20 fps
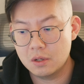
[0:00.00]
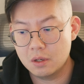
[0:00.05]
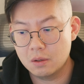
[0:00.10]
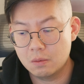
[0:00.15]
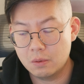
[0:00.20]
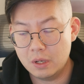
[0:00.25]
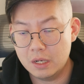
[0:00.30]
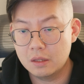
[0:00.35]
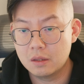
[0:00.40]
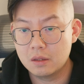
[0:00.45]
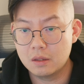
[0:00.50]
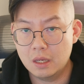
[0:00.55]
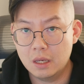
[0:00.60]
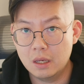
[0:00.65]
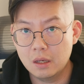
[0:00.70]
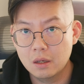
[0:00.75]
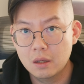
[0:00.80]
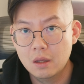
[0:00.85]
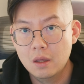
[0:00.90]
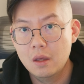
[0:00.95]
a great
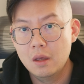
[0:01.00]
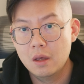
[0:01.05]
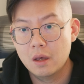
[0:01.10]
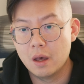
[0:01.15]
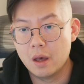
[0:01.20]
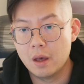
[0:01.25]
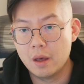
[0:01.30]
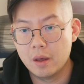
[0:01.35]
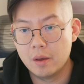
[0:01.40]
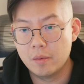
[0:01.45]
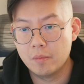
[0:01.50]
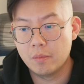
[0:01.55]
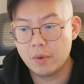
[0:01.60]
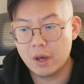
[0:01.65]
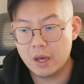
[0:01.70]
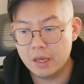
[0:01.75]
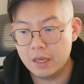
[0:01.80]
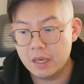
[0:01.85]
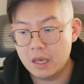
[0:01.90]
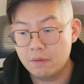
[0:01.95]
thing.
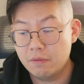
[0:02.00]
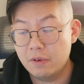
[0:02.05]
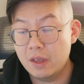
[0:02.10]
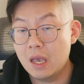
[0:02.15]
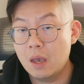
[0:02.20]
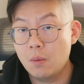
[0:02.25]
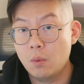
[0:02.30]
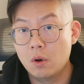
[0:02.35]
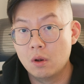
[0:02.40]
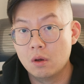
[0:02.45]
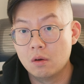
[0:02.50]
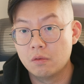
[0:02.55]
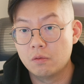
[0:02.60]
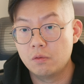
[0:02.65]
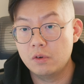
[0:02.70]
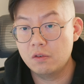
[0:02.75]
I have a habit of